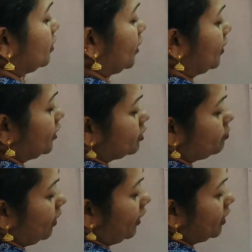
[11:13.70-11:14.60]
That is
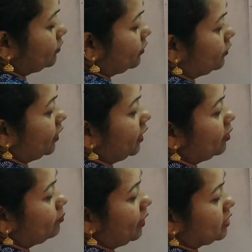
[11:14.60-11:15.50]
minus
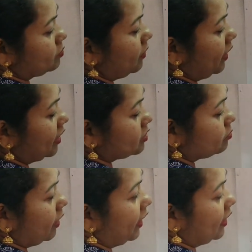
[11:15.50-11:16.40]
50 plus minus
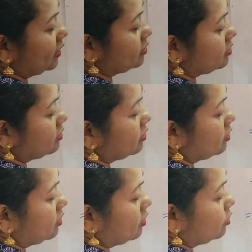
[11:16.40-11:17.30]
minus
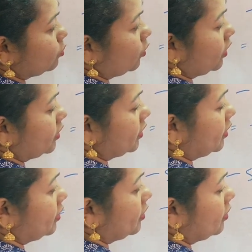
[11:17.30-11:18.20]

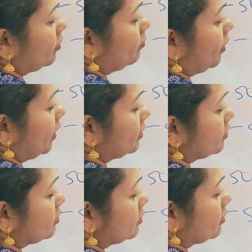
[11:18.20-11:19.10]
200
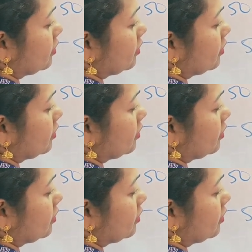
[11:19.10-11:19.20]
plus